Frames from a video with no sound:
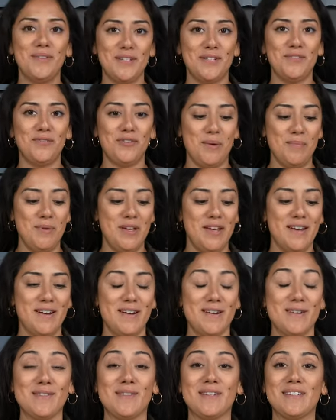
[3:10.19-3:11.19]
this frame
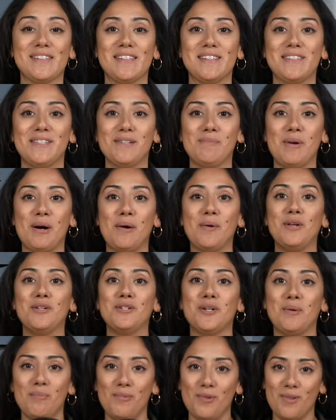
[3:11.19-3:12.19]
here, this is the Maui
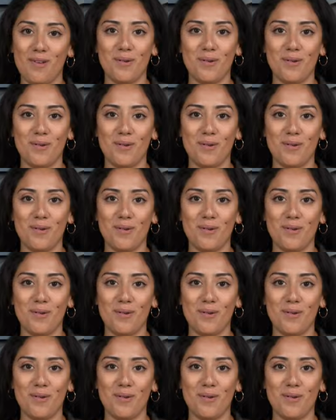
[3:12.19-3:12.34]
Jim